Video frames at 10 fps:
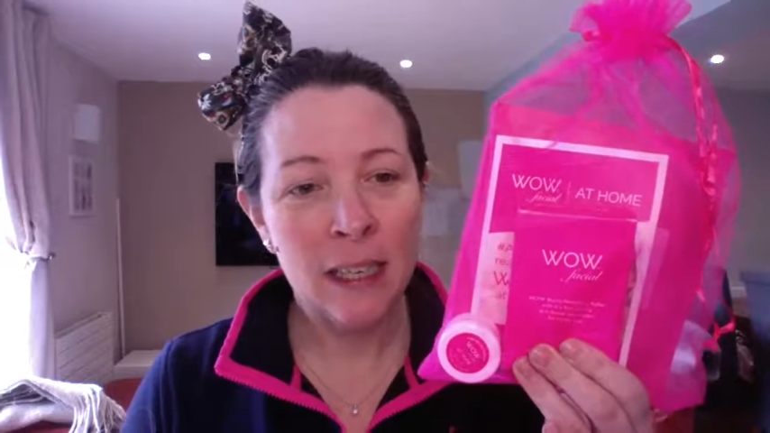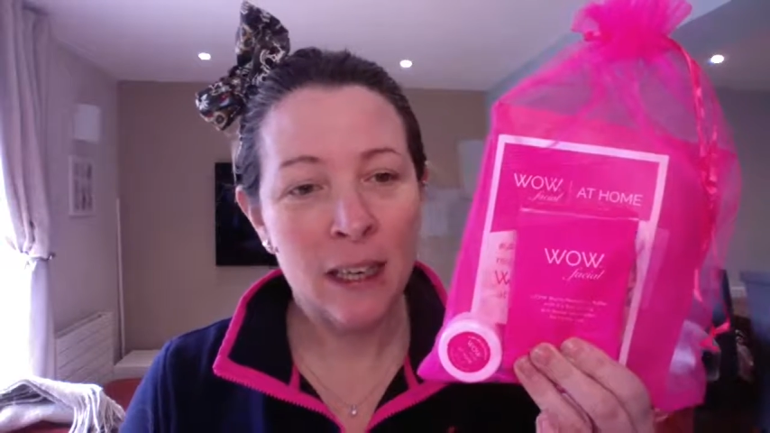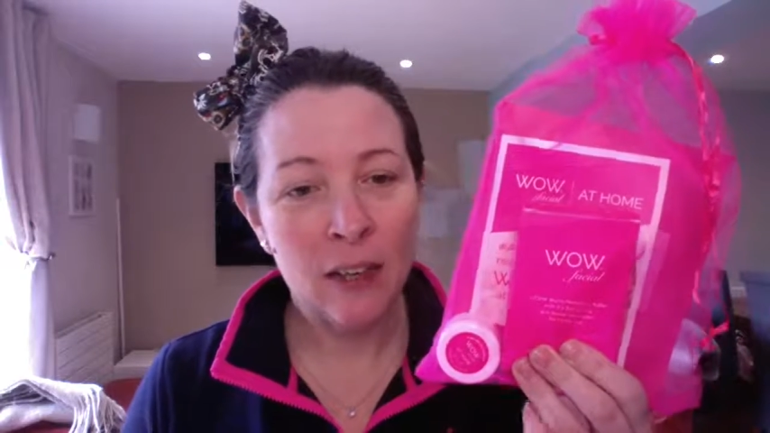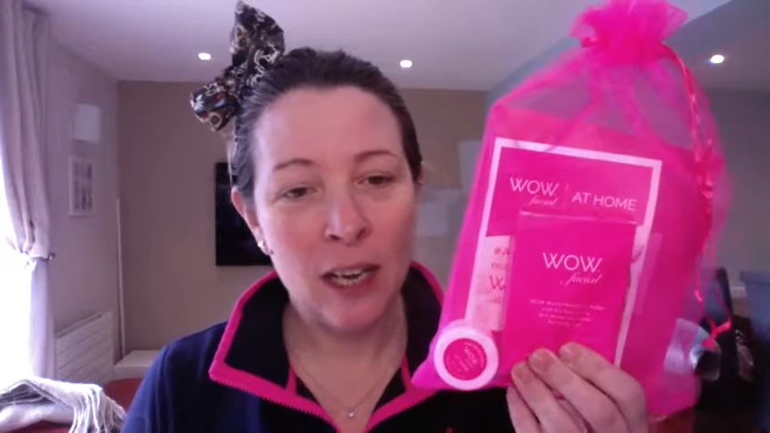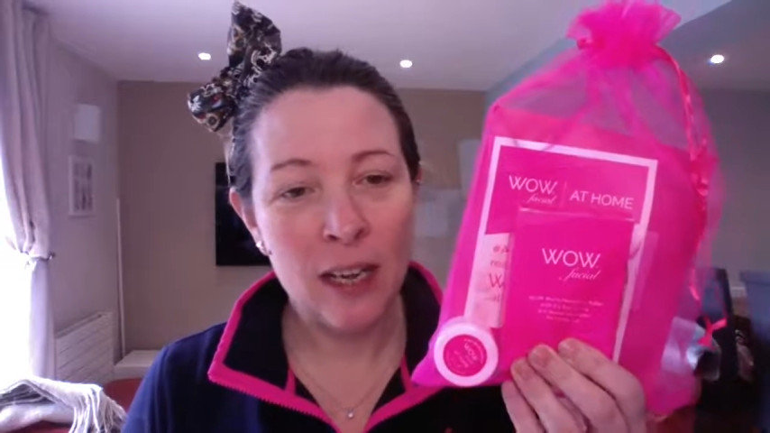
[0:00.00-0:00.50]

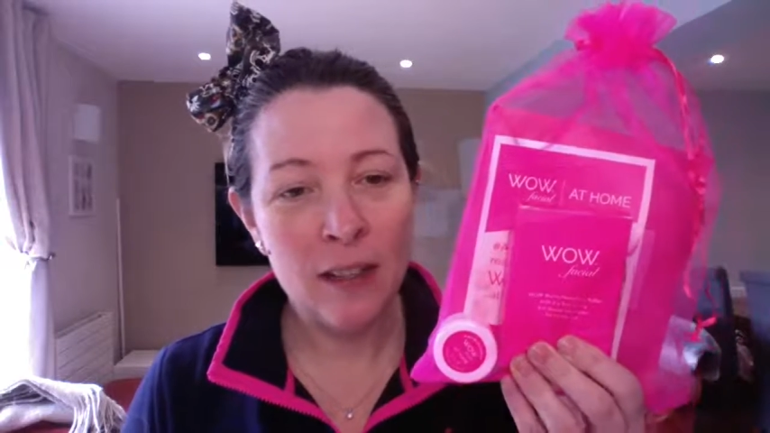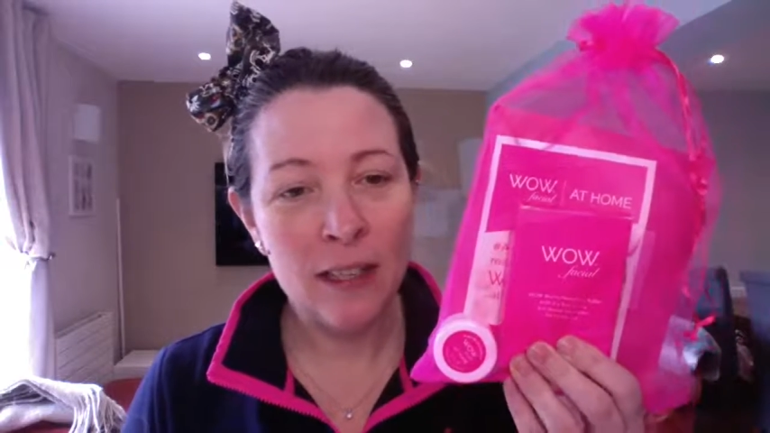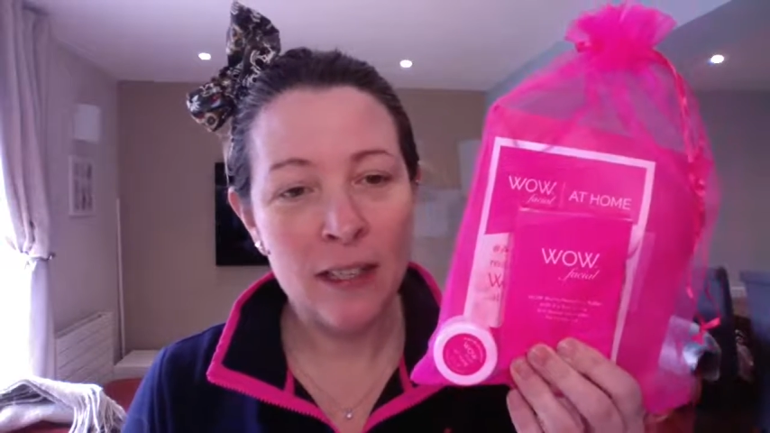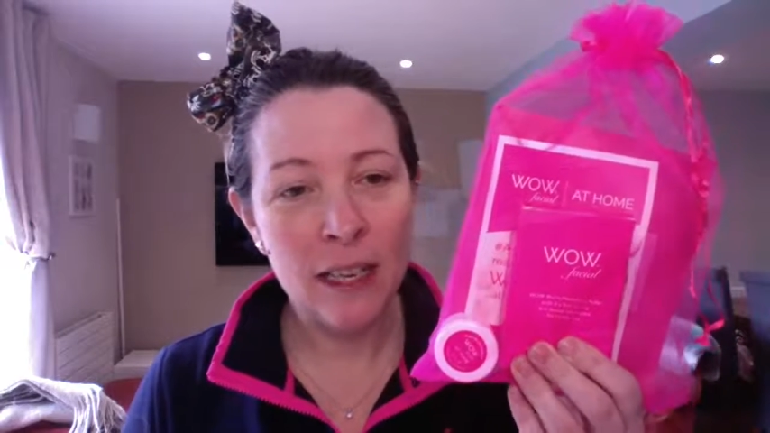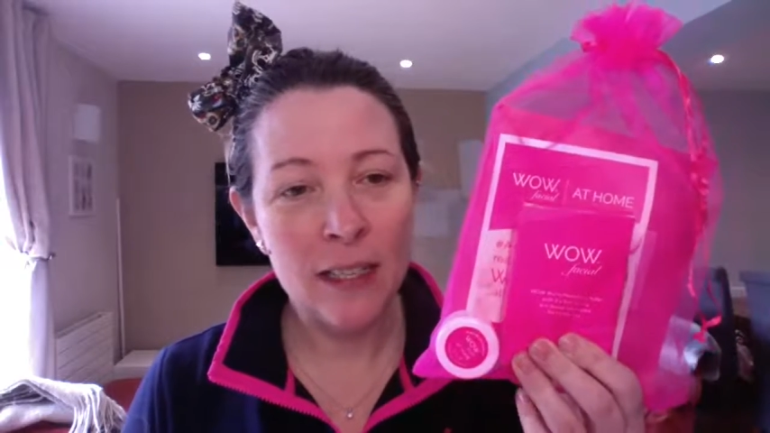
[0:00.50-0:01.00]
Okay,
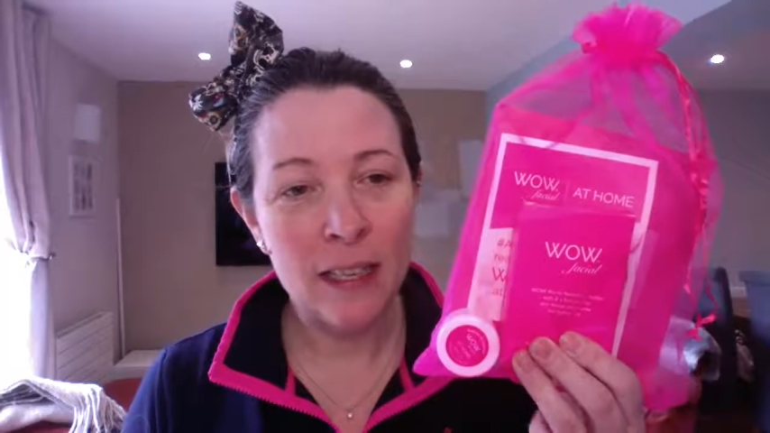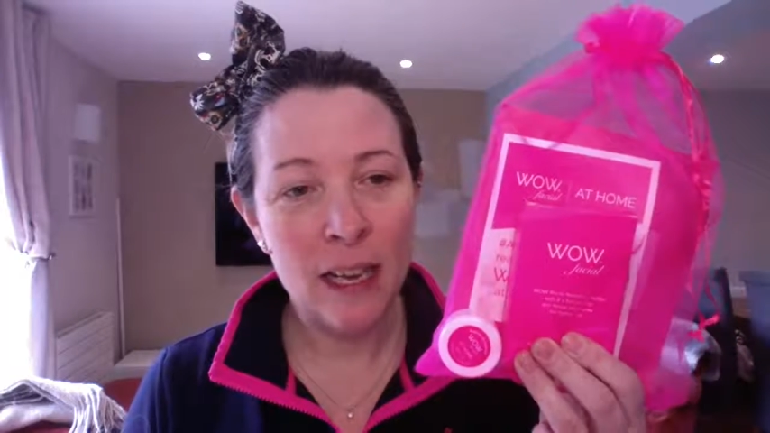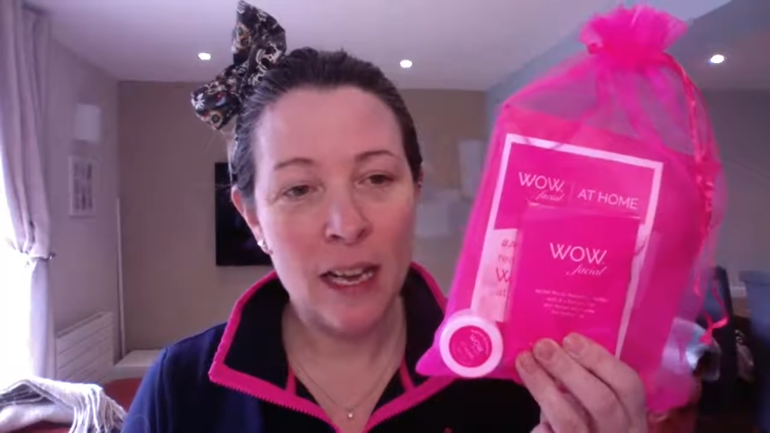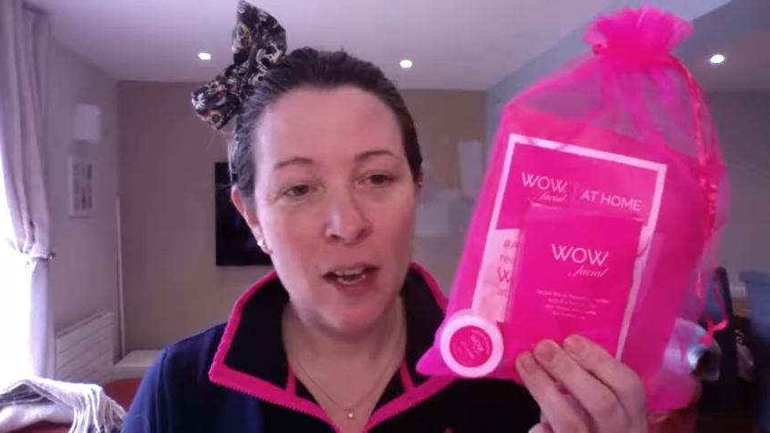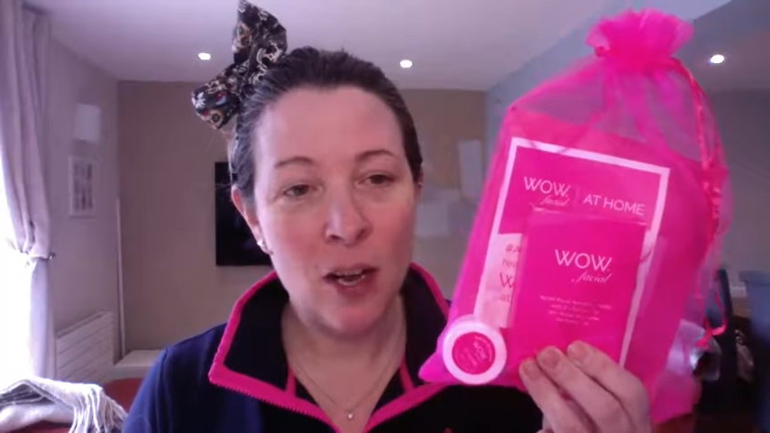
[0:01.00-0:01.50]
this is
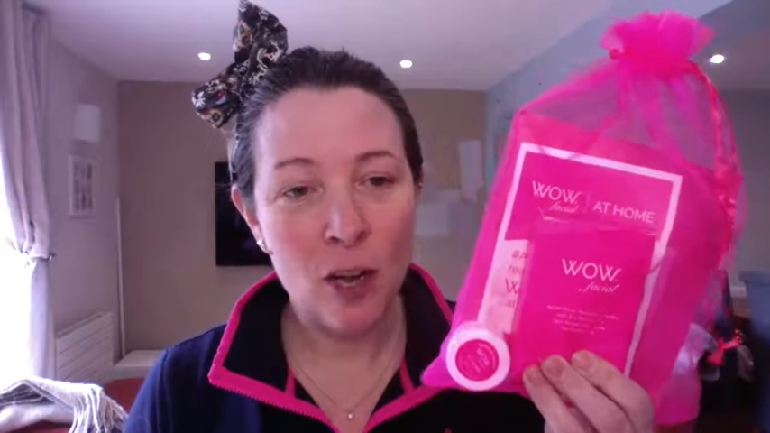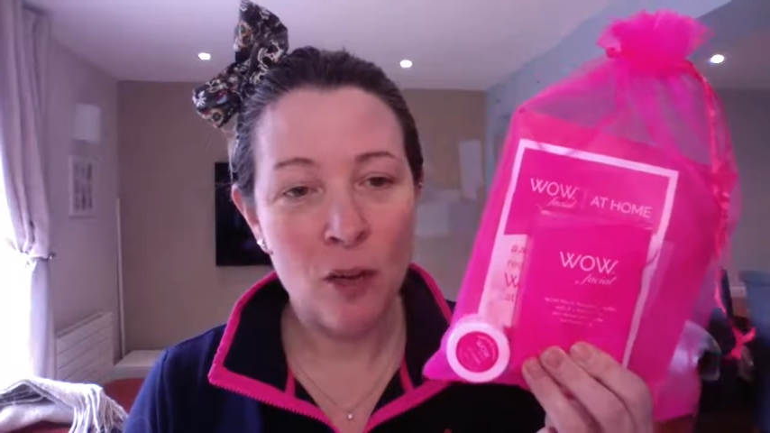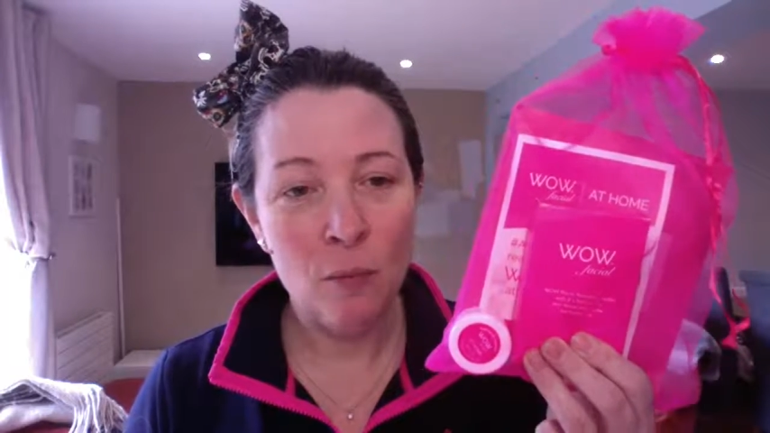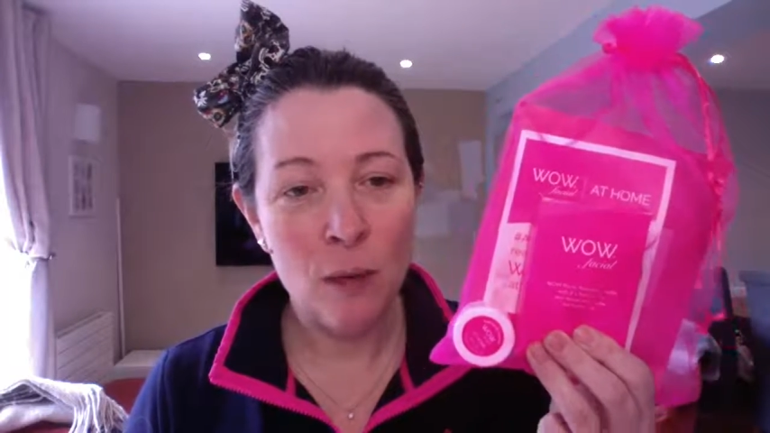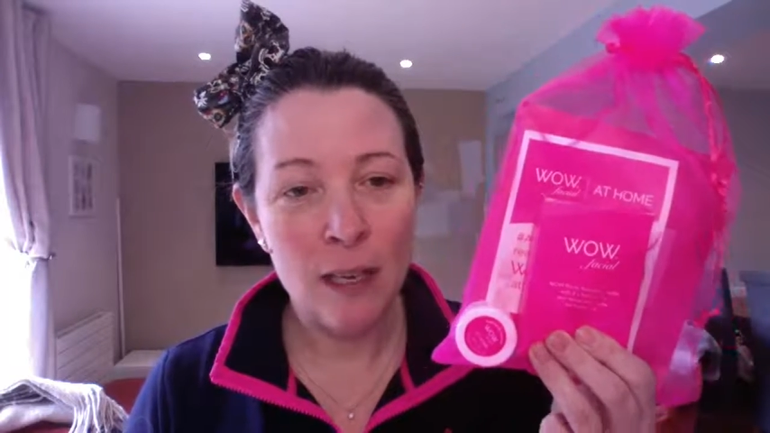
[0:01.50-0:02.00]
a
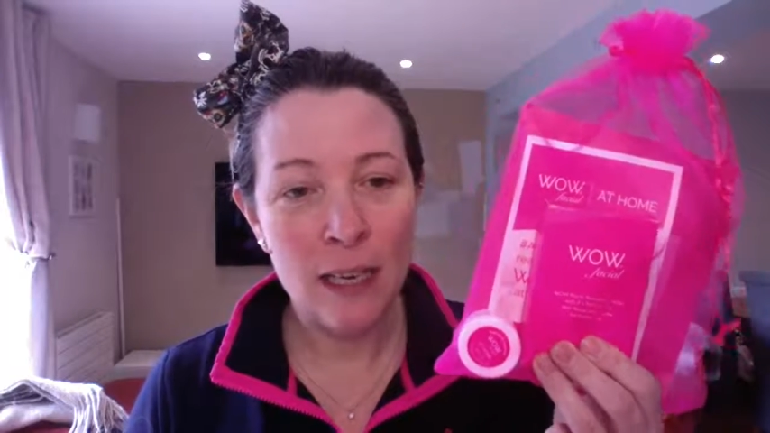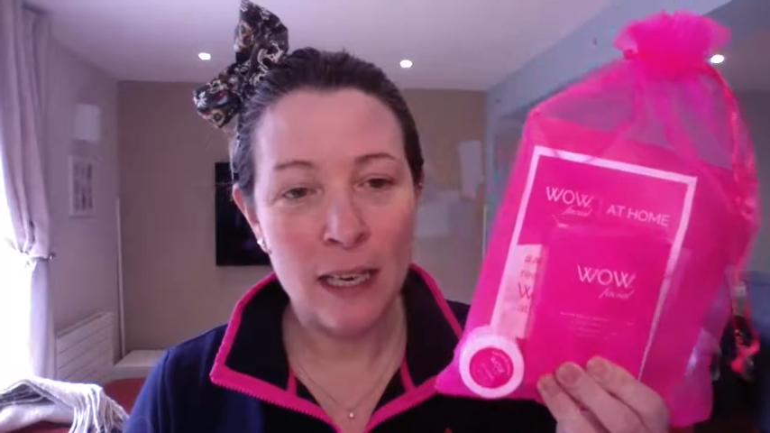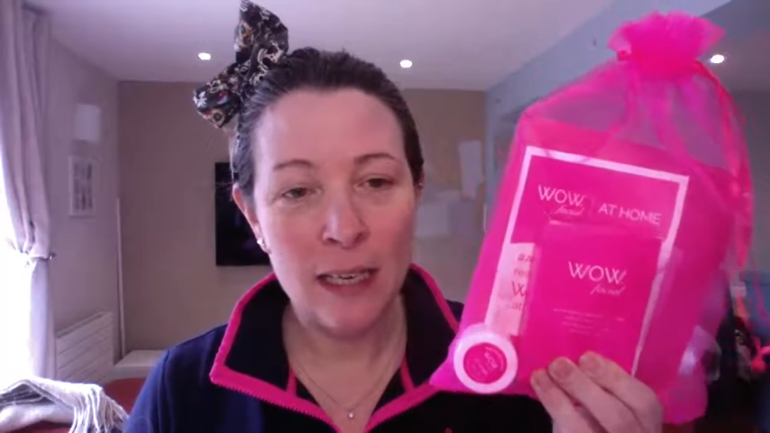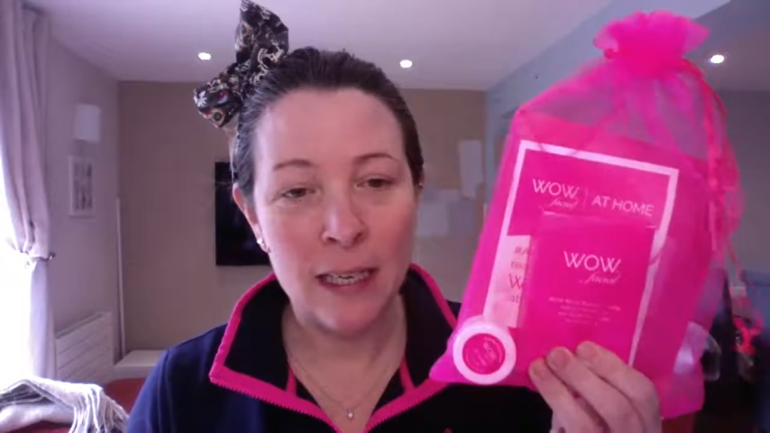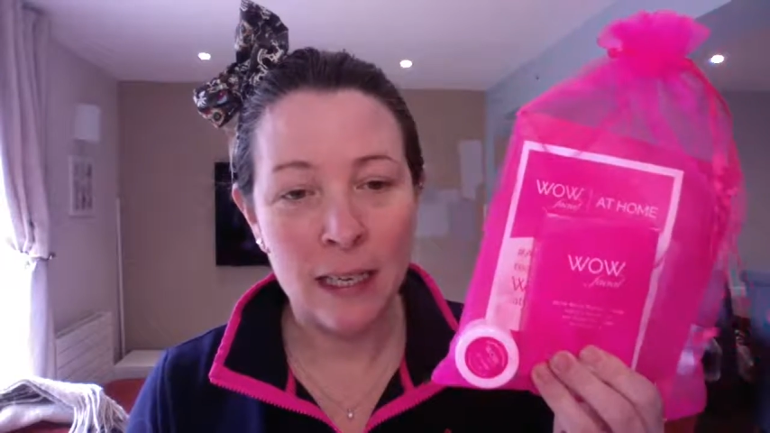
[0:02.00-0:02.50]
home
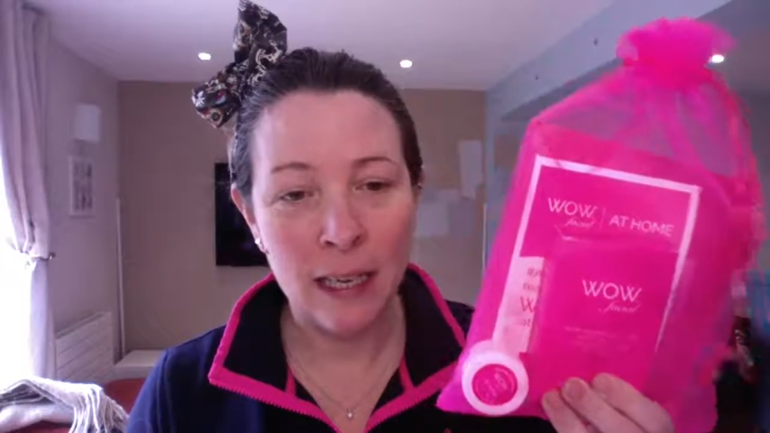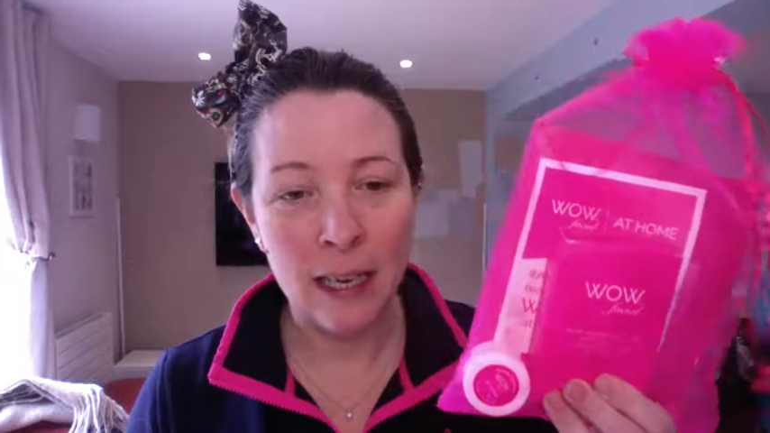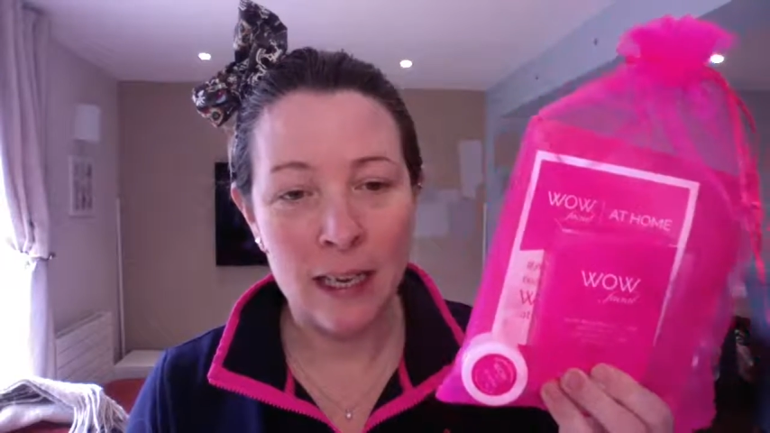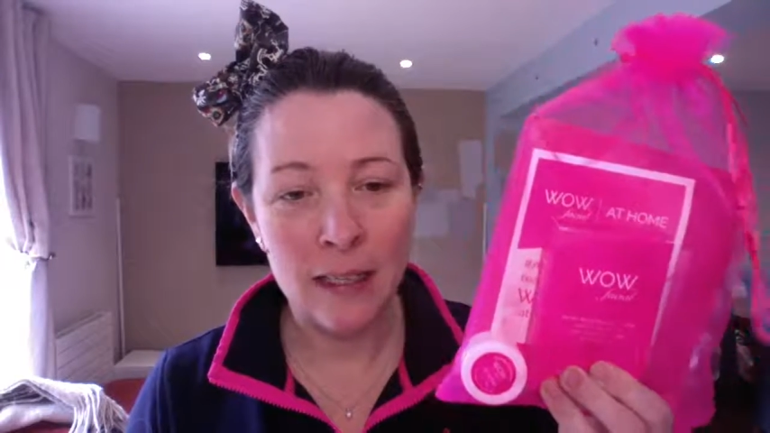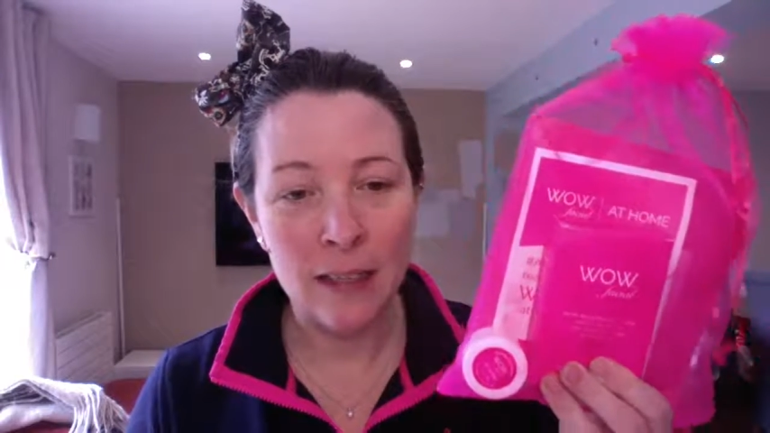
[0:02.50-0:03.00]
needling kit,